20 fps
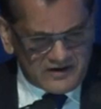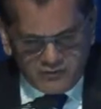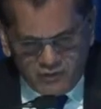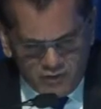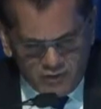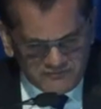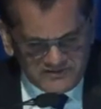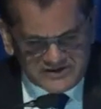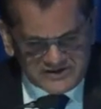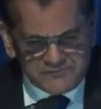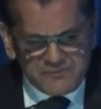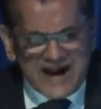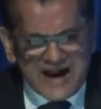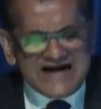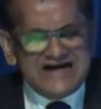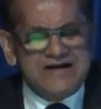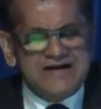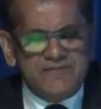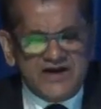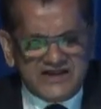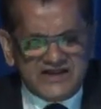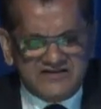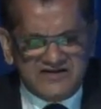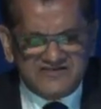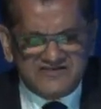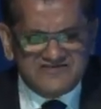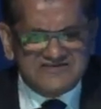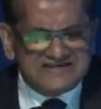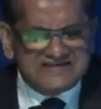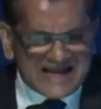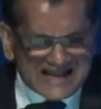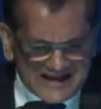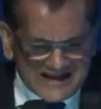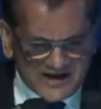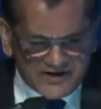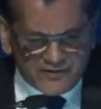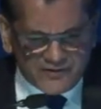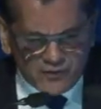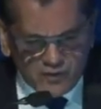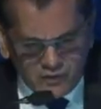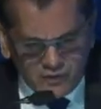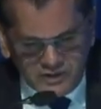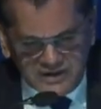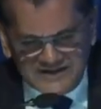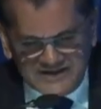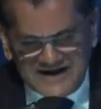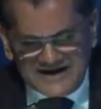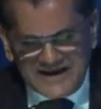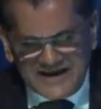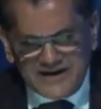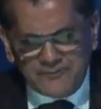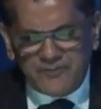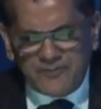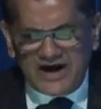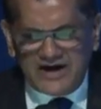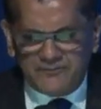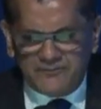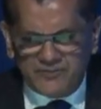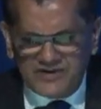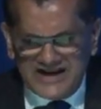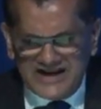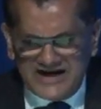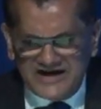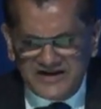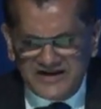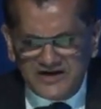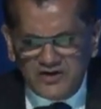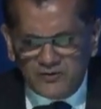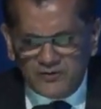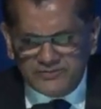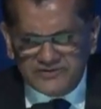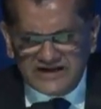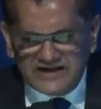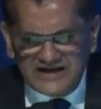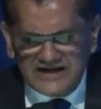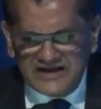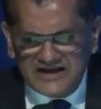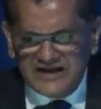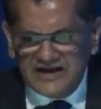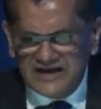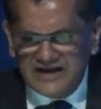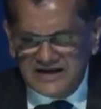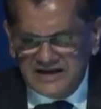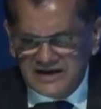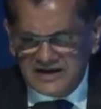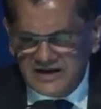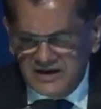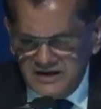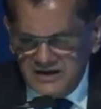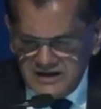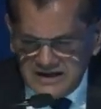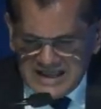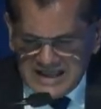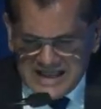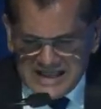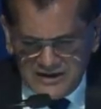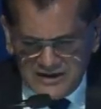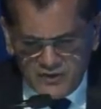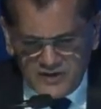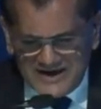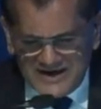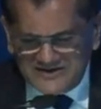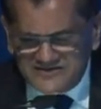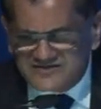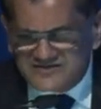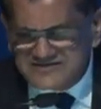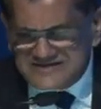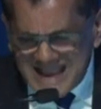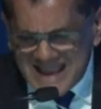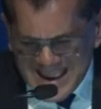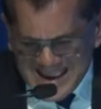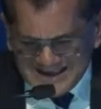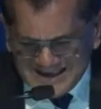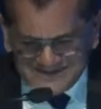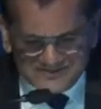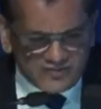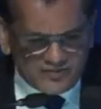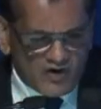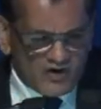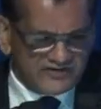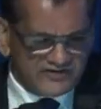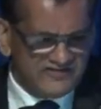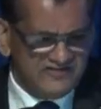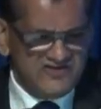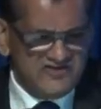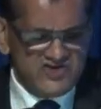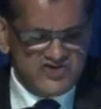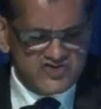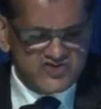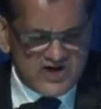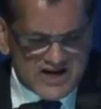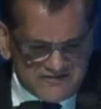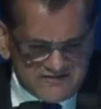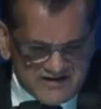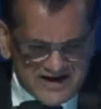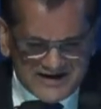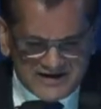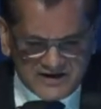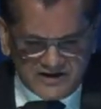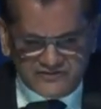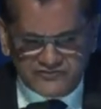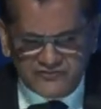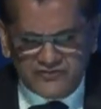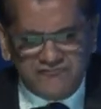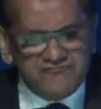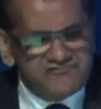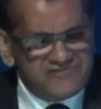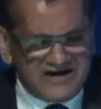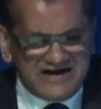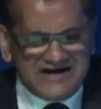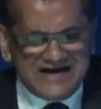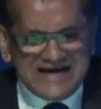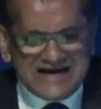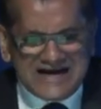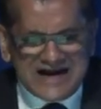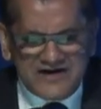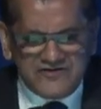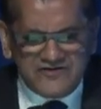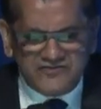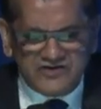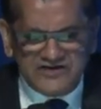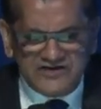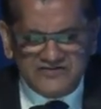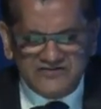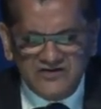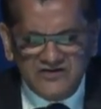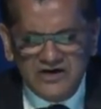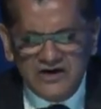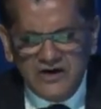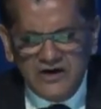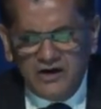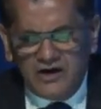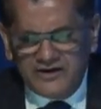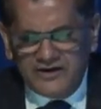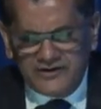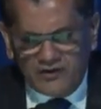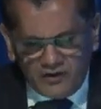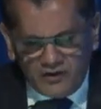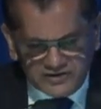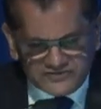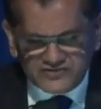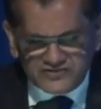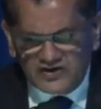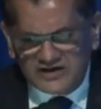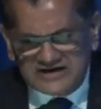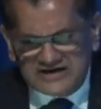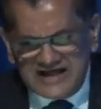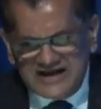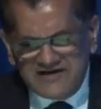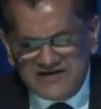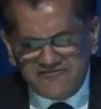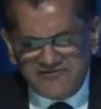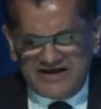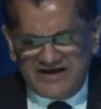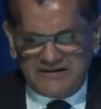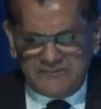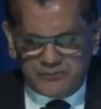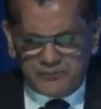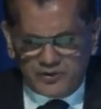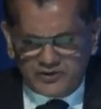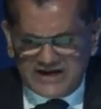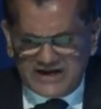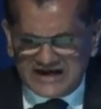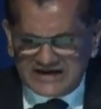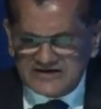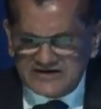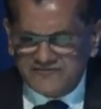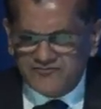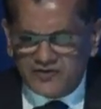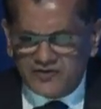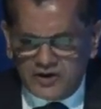COVID pandemic, the stellar role that air power played in obtaining LOX tanks, oxygen generators from friendly countries, and also delivering protective